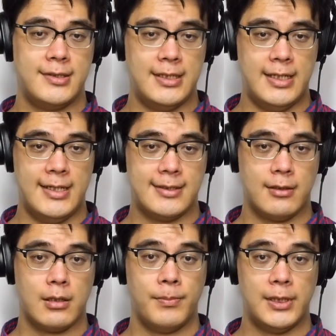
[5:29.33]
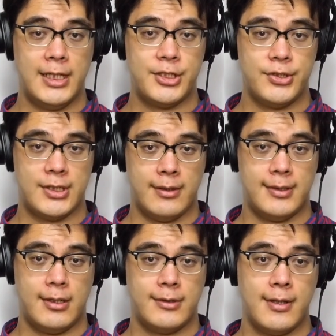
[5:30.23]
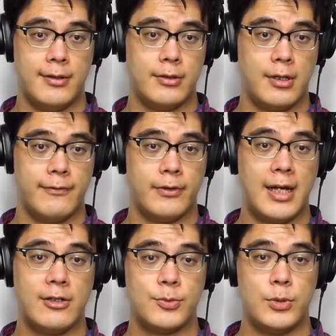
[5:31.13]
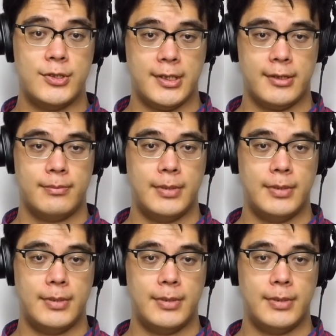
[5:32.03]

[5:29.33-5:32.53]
CDs and compilations out there than there are for house music,